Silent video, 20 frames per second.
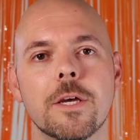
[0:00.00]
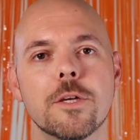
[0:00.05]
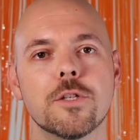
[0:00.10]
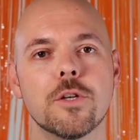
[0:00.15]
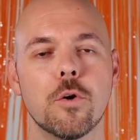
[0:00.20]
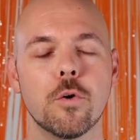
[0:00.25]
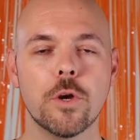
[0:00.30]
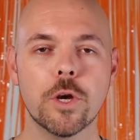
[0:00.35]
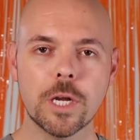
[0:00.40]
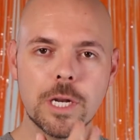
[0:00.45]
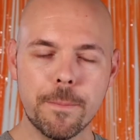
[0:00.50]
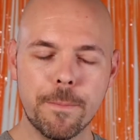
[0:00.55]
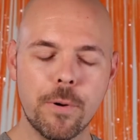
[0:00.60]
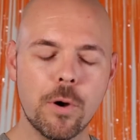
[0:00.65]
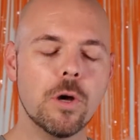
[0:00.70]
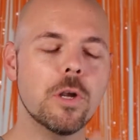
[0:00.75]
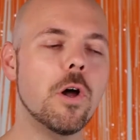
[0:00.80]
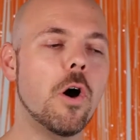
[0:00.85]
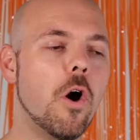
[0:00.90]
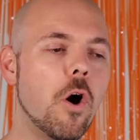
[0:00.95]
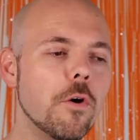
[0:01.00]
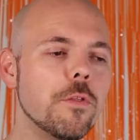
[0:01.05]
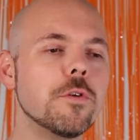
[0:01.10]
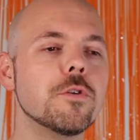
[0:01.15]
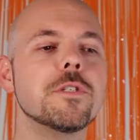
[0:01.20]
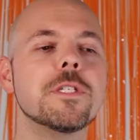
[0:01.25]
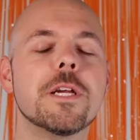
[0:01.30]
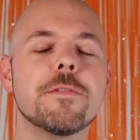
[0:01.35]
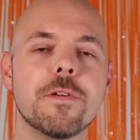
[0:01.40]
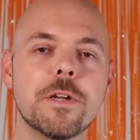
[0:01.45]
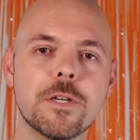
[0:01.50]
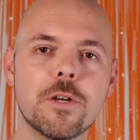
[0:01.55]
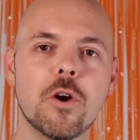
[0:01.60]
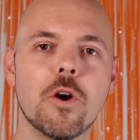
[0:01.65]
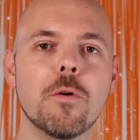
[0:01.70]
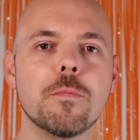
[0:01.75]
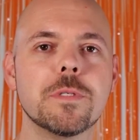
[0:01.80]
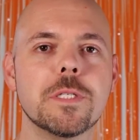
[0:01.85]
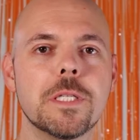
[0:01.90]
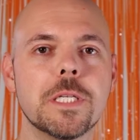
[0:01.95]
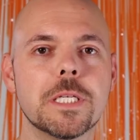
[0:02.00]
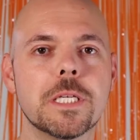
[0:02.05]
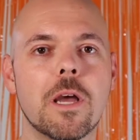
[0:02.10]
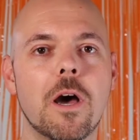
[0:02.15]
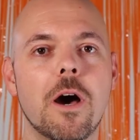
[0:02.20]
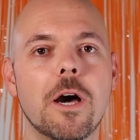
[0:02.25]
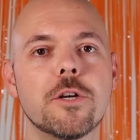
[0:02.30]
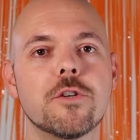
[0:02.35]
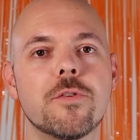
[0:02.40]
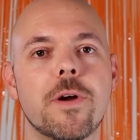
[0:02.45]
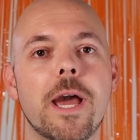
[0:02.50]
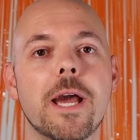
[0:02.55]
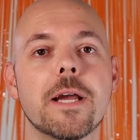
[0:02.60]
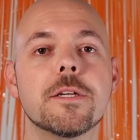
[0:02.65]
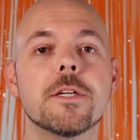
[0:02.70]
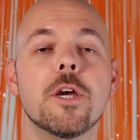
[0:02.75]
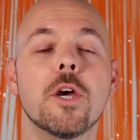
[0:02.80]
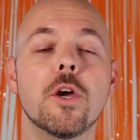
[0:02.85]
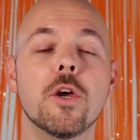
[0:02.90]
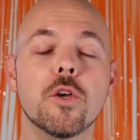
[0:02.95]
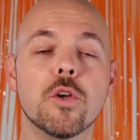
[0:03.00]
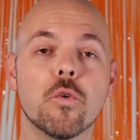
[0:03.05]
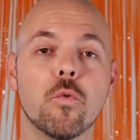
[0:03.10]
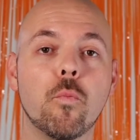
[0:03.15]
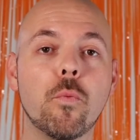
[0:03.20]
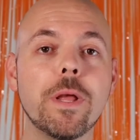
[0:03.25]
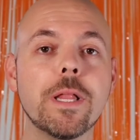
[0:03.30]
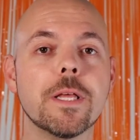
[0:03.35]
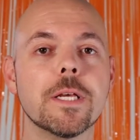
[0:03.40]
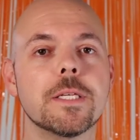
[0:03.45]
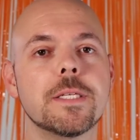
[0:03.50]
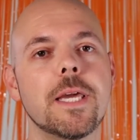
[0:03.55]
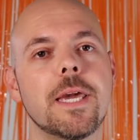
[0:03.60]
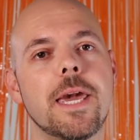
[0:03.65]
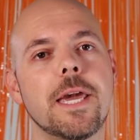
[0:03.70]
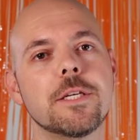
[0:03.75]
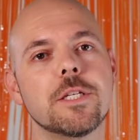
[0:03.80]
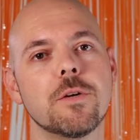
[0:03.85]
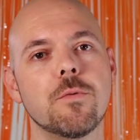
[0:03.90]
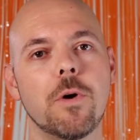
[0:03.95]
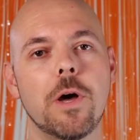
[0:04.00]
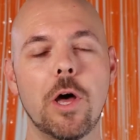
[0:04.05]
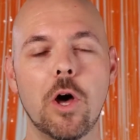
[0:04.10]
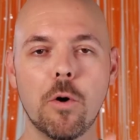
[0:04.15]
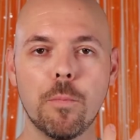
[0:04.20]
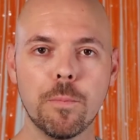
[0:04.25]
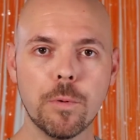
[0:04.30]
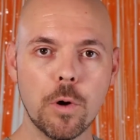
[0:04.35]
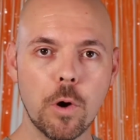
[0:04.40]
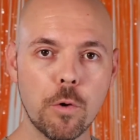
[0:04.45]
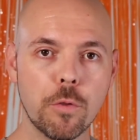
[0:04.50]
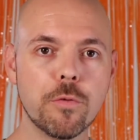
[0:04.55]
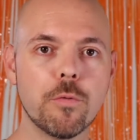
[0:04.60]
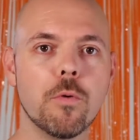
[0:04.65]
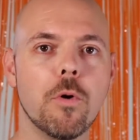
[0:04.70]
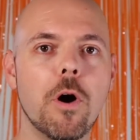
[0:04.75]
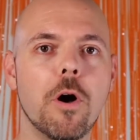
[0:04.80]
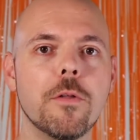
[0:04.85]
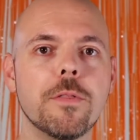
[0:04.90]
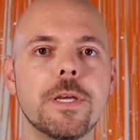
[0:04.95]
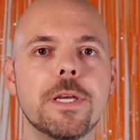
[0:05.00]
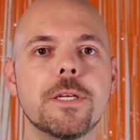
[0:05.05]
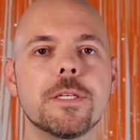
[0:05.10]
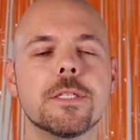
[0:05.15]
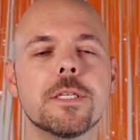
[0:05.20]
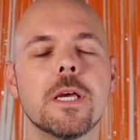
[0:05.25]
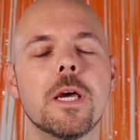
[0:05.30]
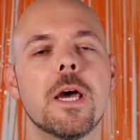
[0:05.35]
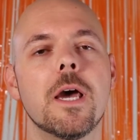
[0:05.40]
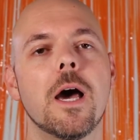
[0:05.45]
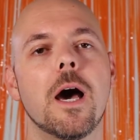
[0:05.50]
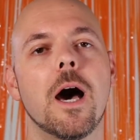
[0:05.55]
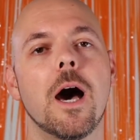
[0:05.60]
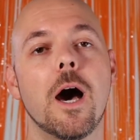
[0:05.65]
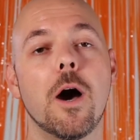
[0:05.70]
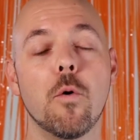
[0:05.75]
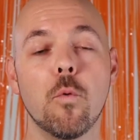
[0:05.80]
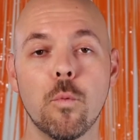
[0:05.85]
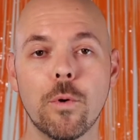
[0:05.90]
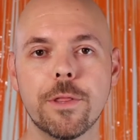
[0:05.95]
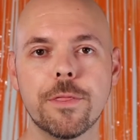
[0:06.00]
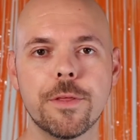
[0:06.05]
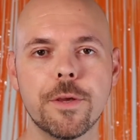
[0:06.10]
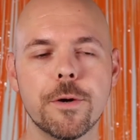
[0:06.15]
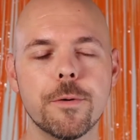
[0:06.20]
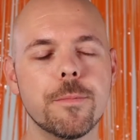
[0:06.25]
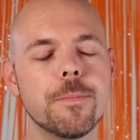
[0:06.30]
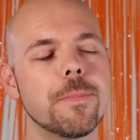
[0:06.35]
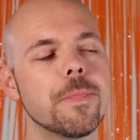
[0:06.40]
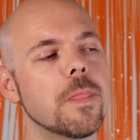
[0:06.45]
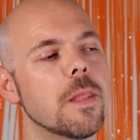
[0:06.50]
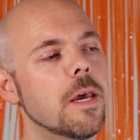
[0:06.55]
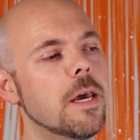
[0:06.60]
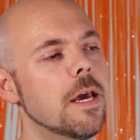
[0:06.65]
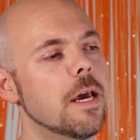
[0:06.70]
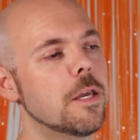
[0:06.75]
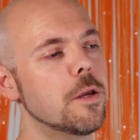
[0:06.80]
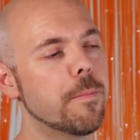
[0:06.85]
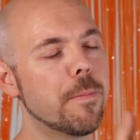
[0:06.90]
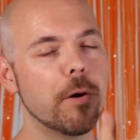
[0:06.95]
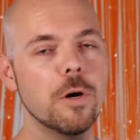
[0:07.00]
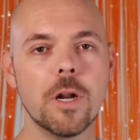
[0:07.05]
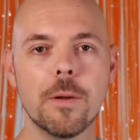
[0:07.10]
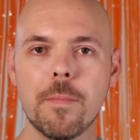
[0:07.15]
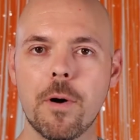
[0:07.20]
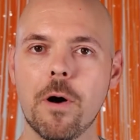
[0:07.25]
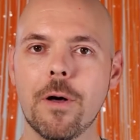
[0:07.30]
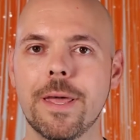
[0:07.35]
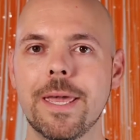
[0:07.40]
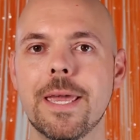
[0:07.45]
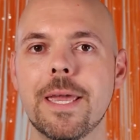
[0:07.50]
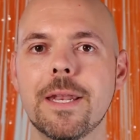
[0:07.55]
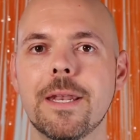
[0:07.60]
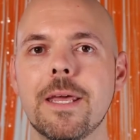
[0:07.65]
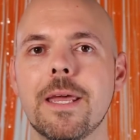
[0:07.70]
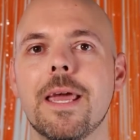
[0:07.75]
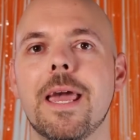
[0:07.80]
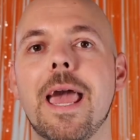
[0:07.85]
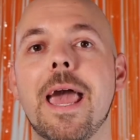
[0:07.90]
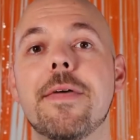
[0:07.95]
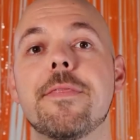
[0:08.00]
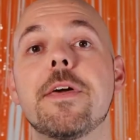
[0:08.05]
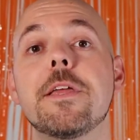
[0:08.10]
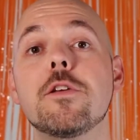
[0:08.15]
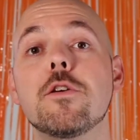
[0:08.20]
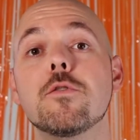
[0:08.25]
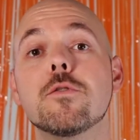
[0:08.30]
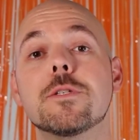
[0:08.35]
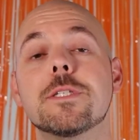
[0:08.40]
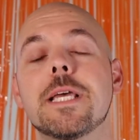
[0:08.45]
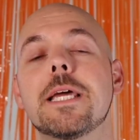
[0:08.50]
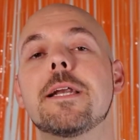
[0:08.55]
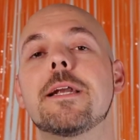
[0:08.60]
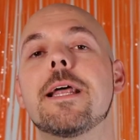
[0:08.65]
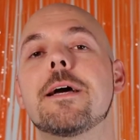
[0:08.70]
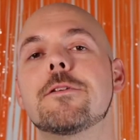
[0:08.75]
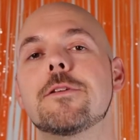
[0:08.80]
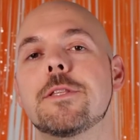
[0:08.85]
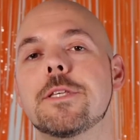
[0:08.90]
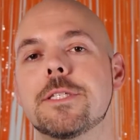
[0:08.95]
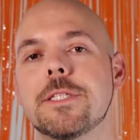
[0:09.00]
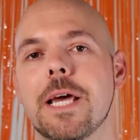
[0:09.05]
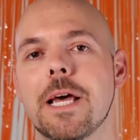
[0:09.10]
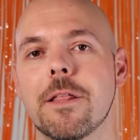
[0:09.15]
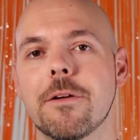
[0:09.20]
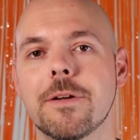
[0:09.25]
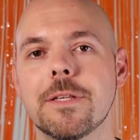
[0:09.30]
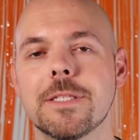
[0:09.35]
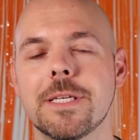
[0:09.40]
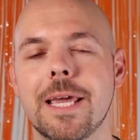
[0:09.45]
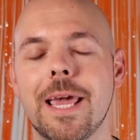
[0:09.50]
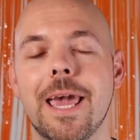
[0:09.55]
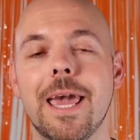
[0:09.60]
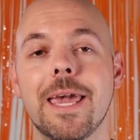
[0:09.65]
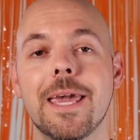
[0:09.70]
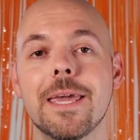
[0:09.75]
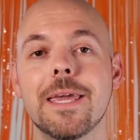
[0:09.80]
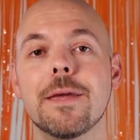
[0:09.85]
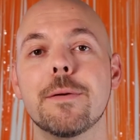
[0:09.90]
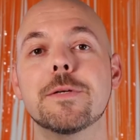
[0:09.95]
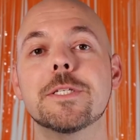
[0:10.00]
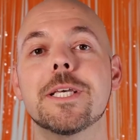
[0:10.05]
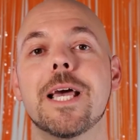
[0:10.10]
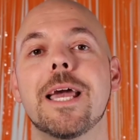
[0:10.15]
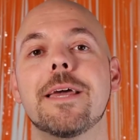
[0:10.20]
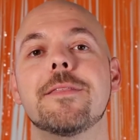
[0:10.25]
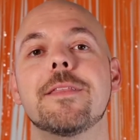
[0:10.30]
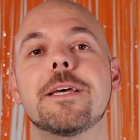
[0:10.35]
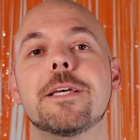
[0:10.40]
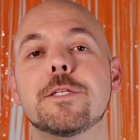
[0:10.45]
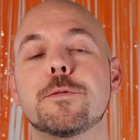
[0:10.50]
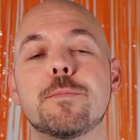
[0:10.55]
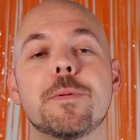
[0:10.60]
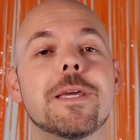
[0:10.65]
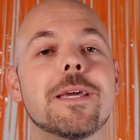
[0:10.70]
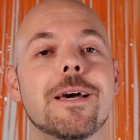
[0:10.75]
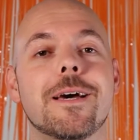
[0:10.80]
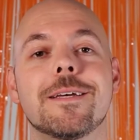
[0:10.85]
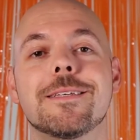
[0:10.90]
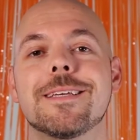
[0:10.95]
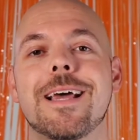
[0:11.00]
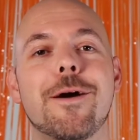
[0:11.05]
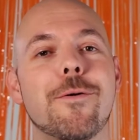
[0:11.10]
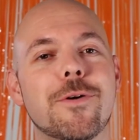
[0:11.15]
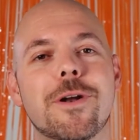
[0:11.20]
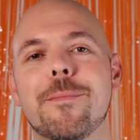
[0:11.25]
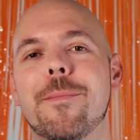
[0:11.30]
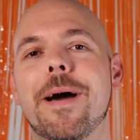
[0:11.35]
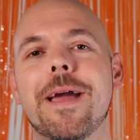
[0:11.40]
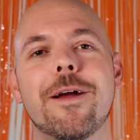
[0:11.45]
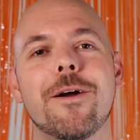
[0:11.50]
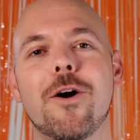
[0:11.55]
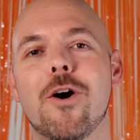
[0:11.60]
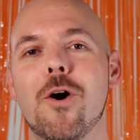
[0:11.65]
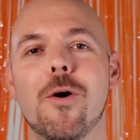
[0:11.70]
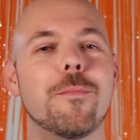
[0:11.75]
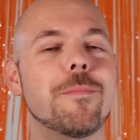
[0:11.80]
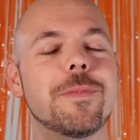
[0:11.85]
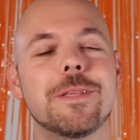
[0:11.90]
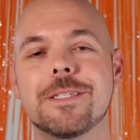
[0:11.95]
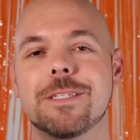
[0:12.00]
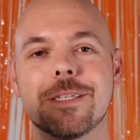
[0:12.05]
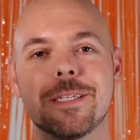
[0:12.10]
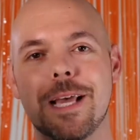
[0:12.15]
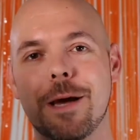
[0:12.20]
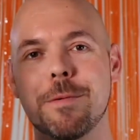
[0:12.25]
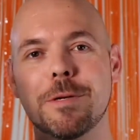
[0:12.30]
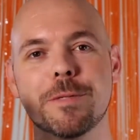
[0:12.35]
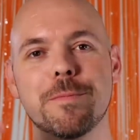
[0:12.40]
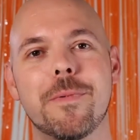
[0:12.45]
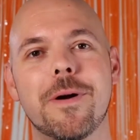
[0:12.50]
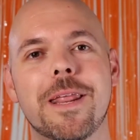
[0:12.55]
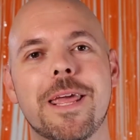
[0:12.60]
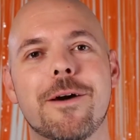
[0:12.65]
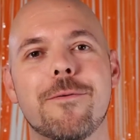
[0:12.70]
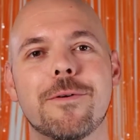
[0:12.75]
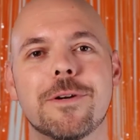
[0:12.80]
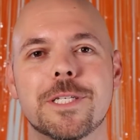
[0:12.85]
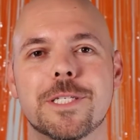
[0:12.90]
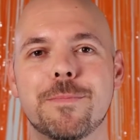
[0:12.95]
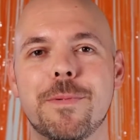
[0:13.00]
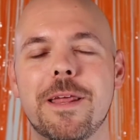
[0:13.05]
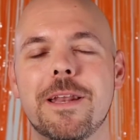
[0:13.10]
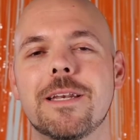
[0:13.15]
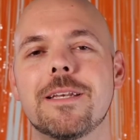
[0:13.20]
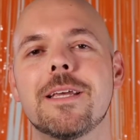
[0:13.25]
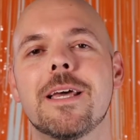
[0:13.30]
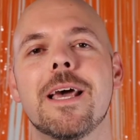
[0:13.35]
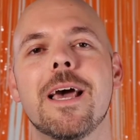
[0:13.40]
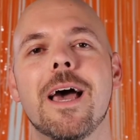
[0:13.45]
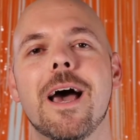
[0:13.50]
So you're going to put all those different terms in this contract. Your real estate agent will help go through all these with you. You put them all in, and then you send it out to the seller and say, hey, sign this because I want to buy your home. This is how much money I want to spend.